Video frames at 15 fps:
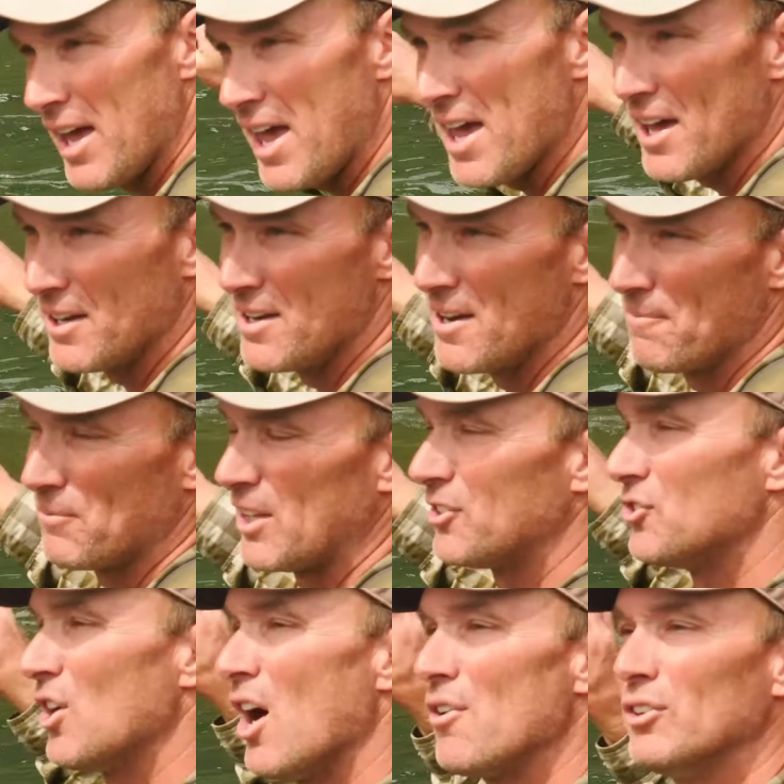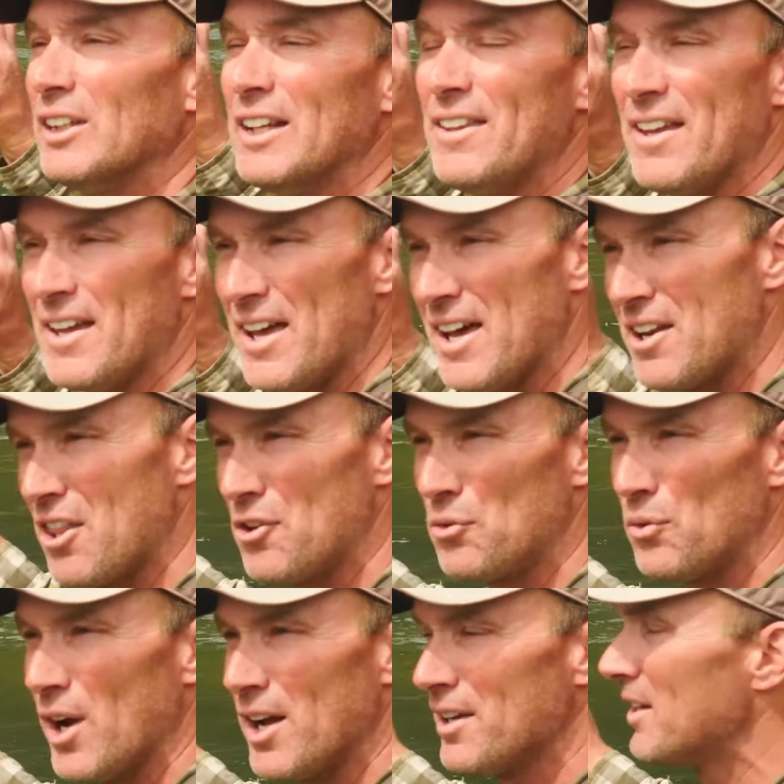head. It's not really the head of the
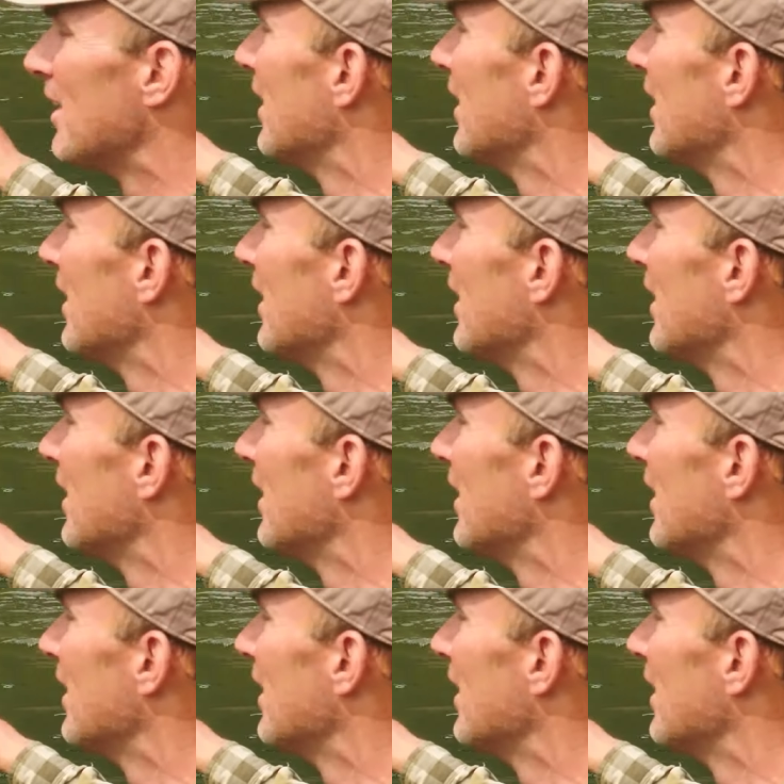run.